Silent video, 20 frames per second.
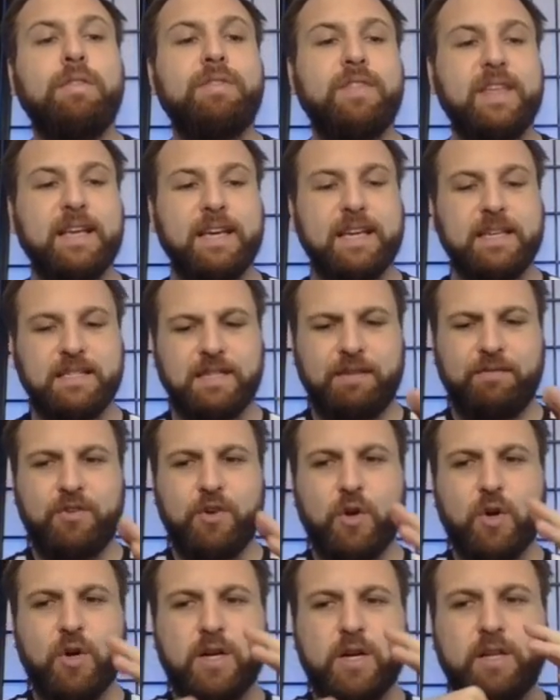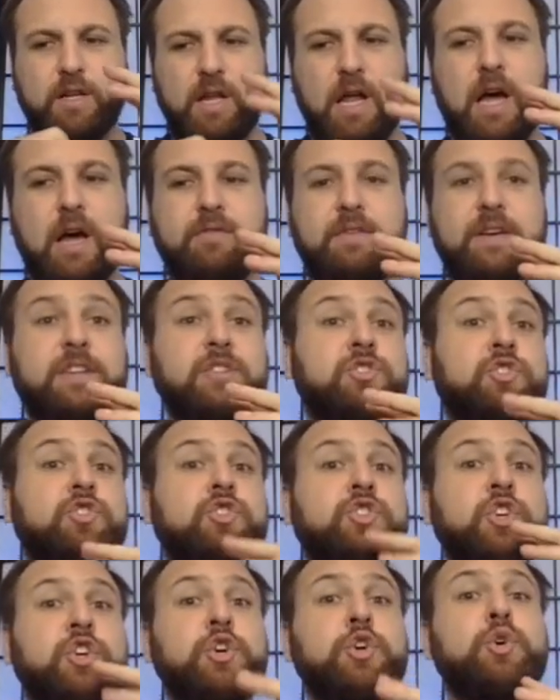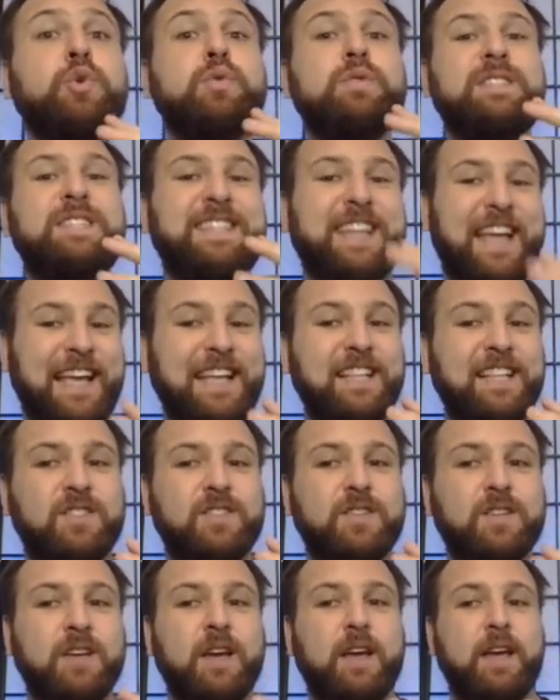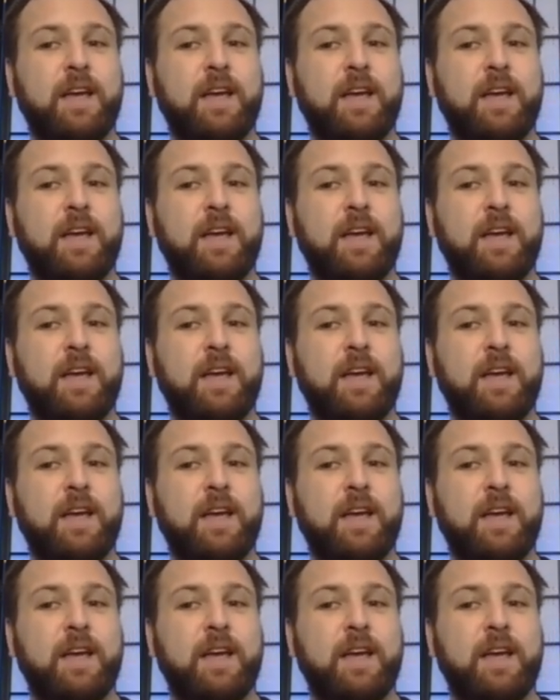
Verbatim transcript: thing is, if your glove is too dense,